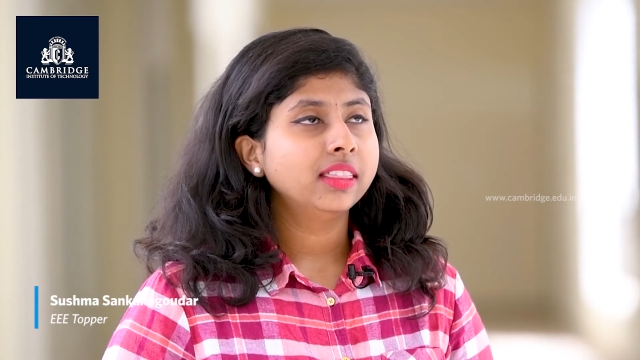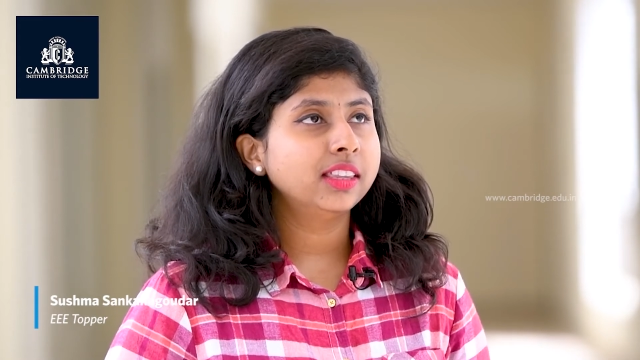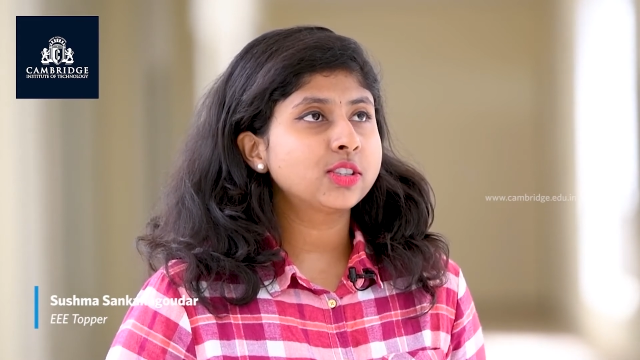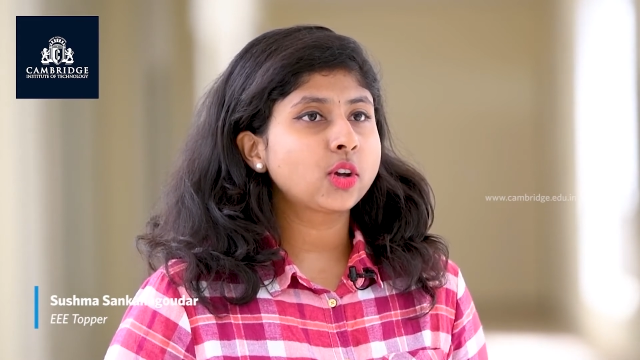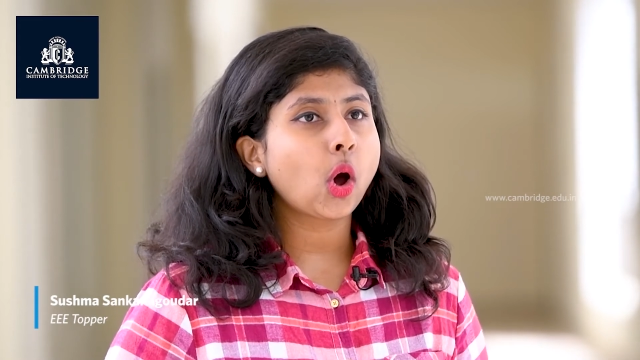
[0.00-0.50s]

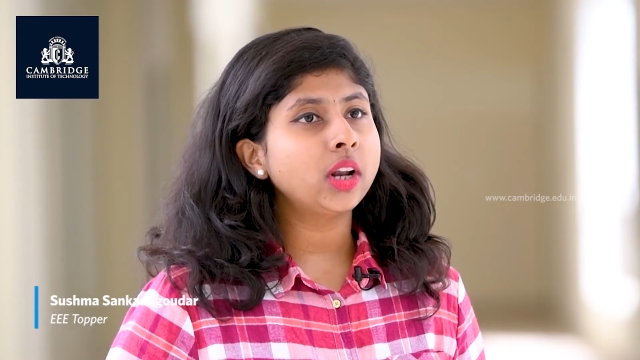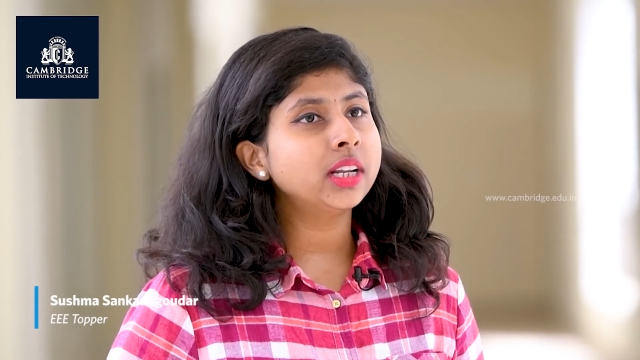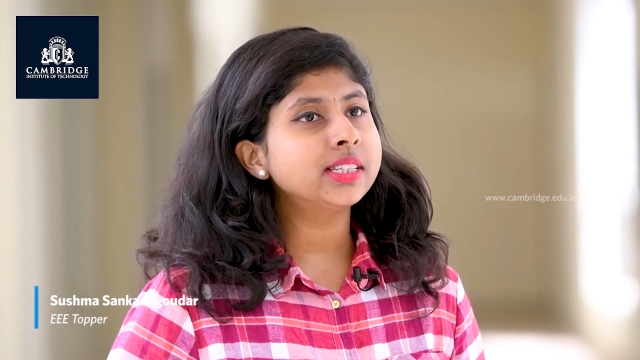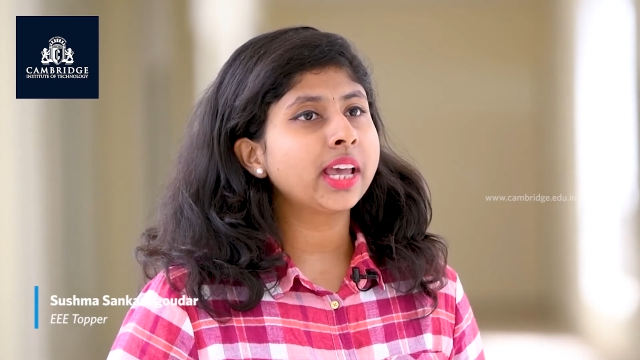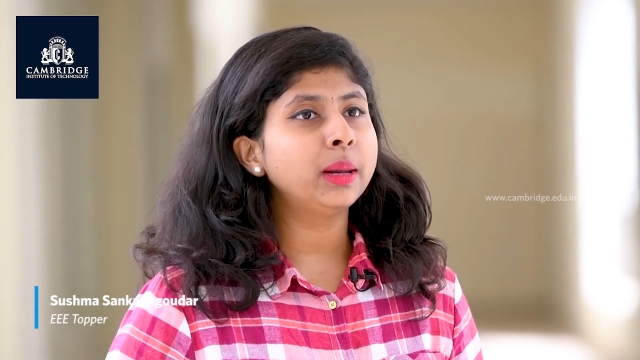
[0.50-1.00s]
This
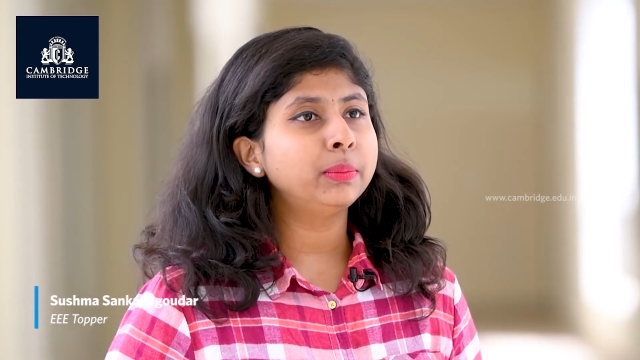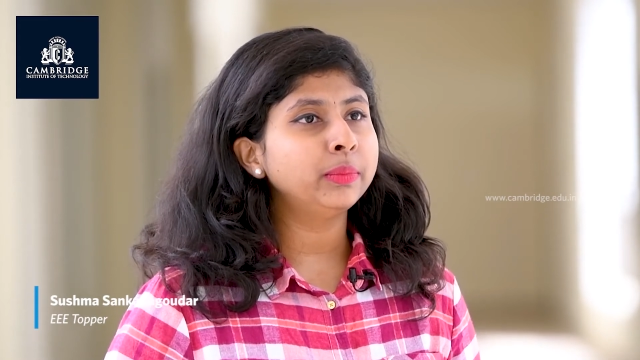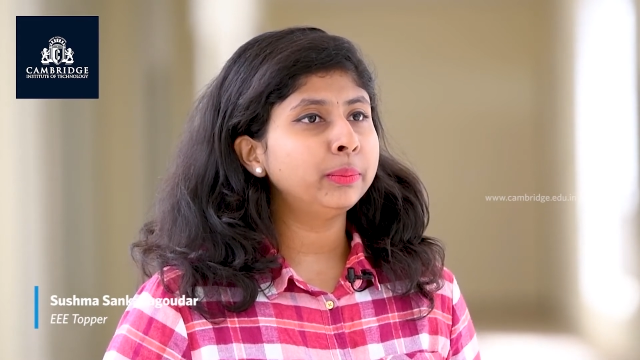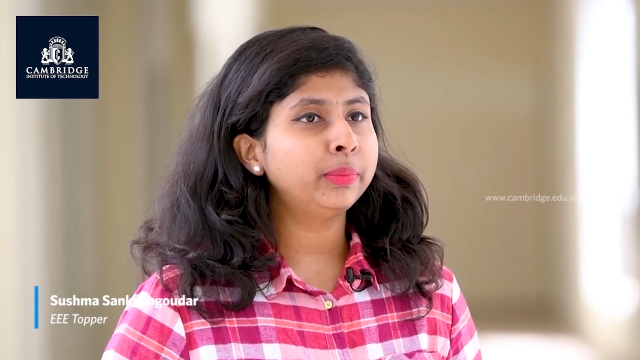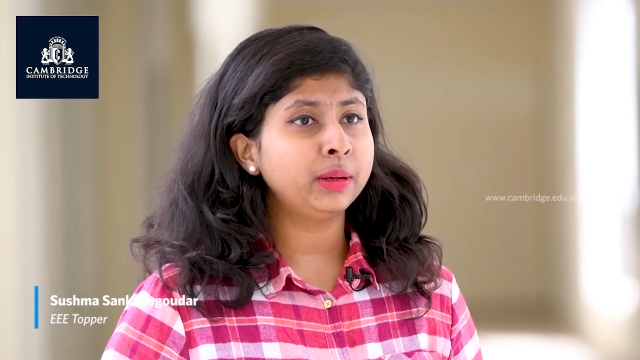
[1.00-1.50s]
college helped
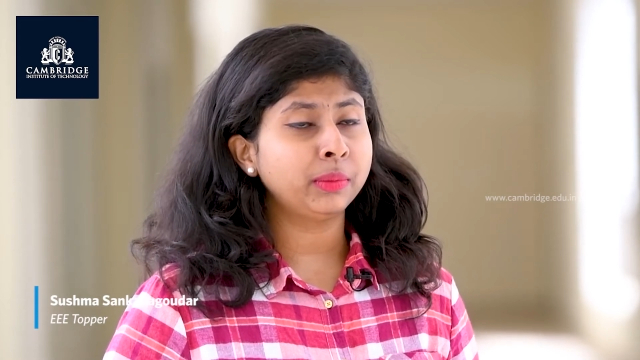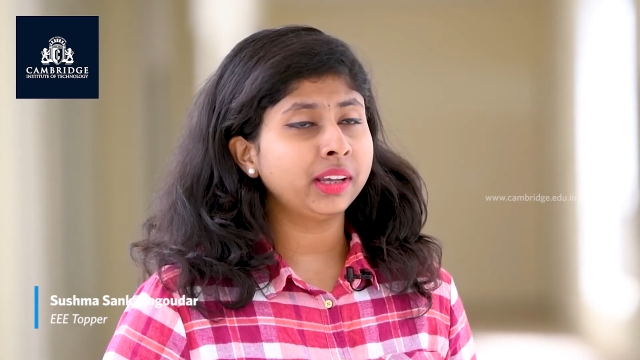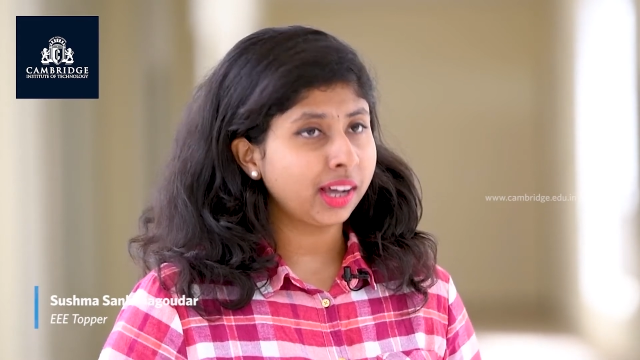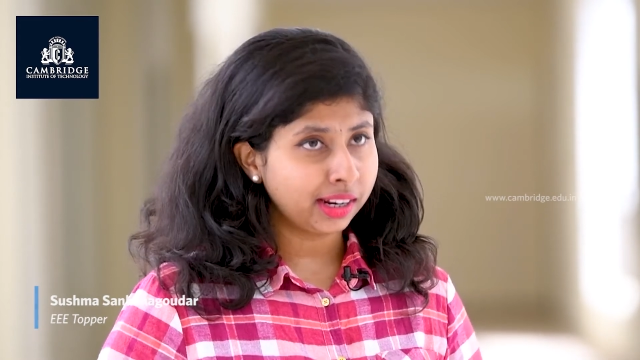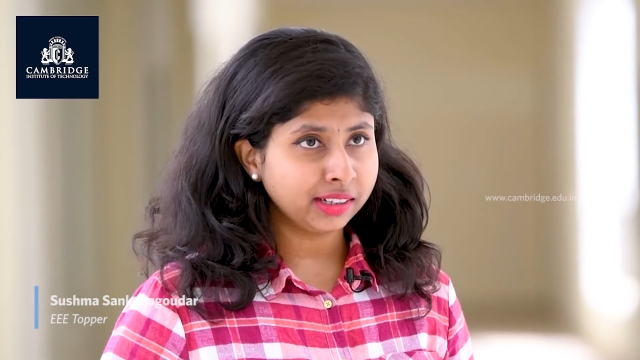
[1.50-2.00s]
me build my
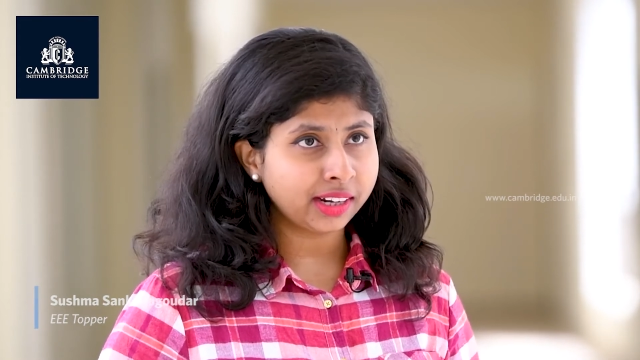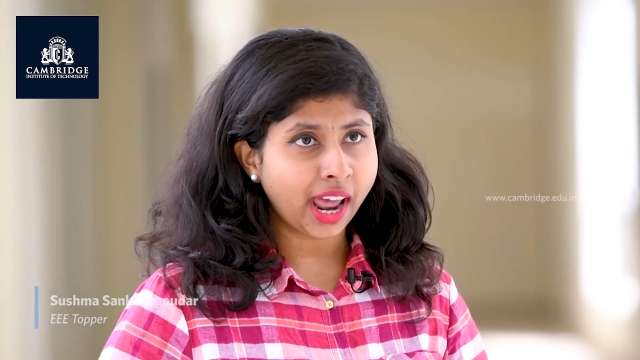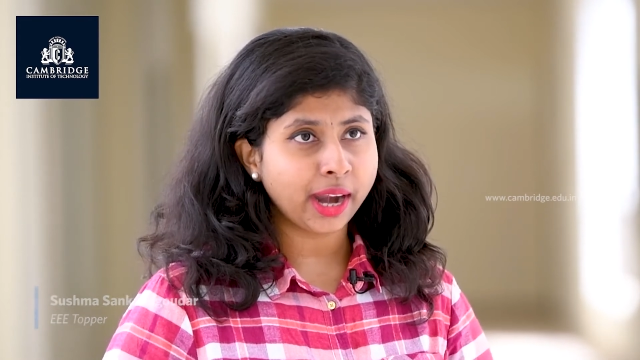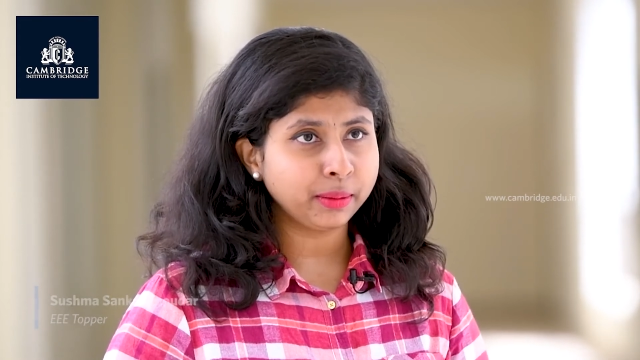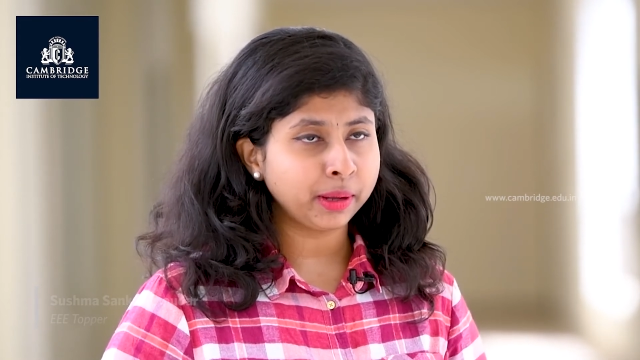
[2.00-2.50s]
career
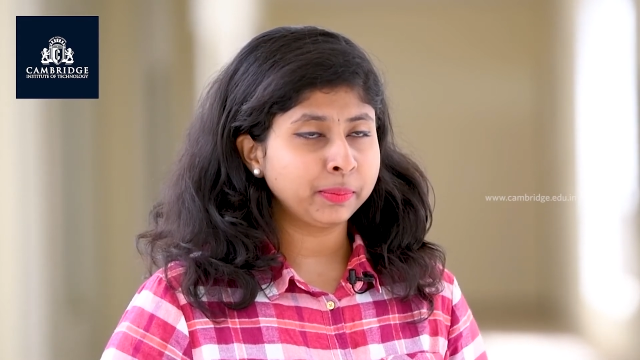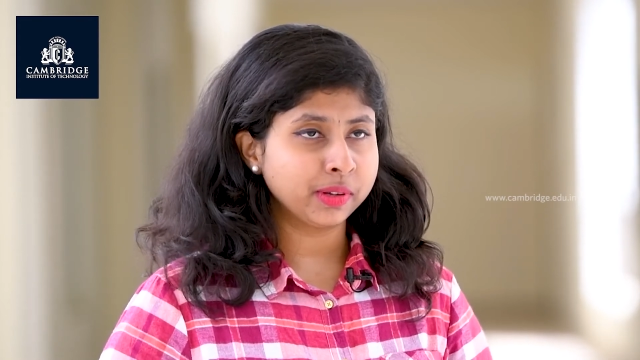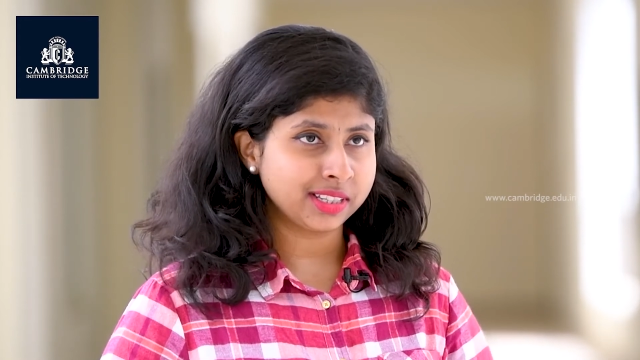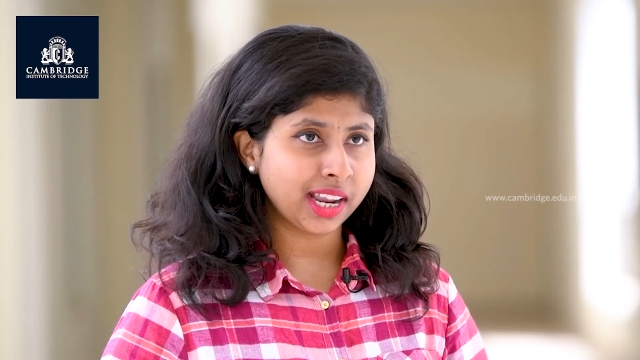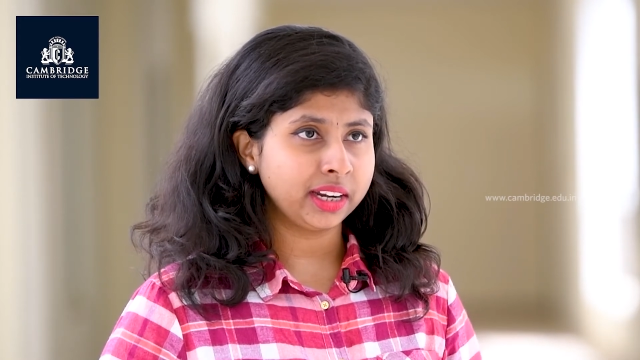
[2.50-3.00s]
and my
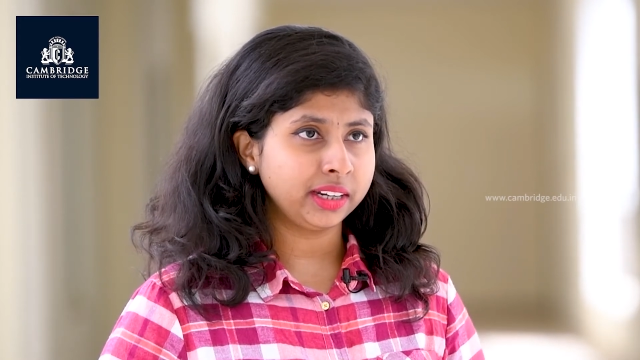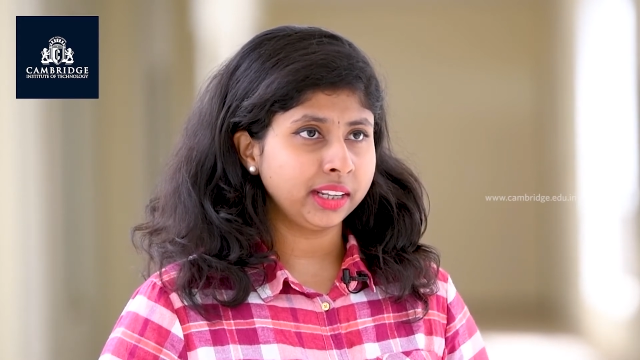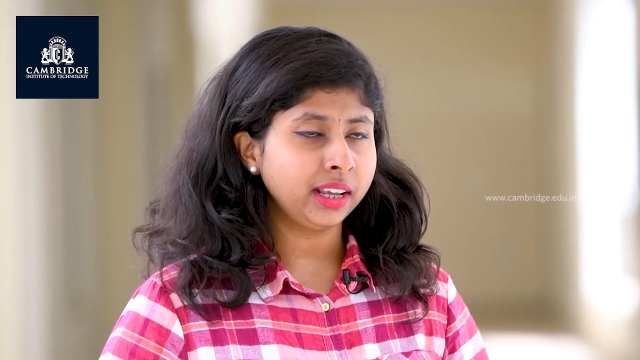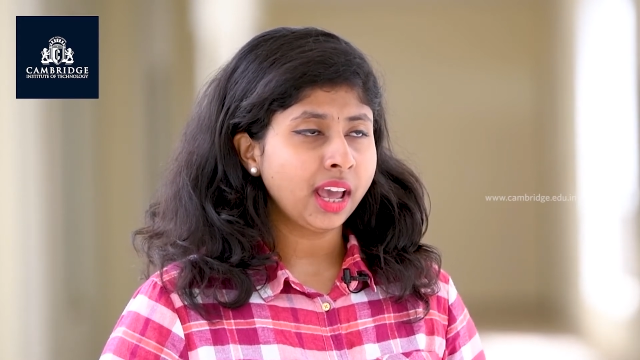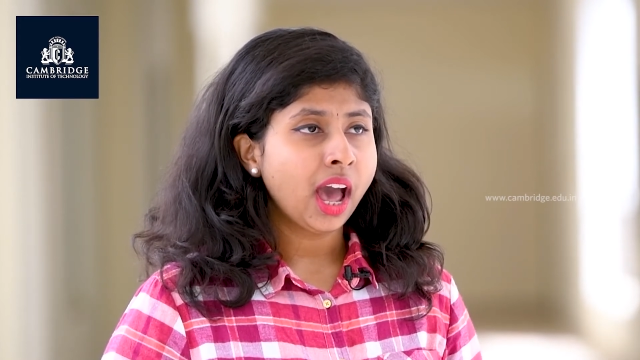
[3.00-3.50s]

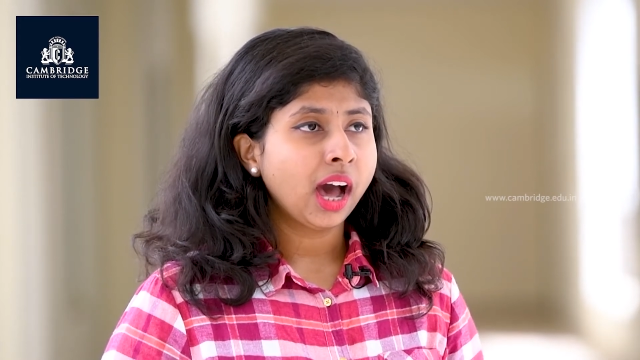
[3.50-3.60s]
personality.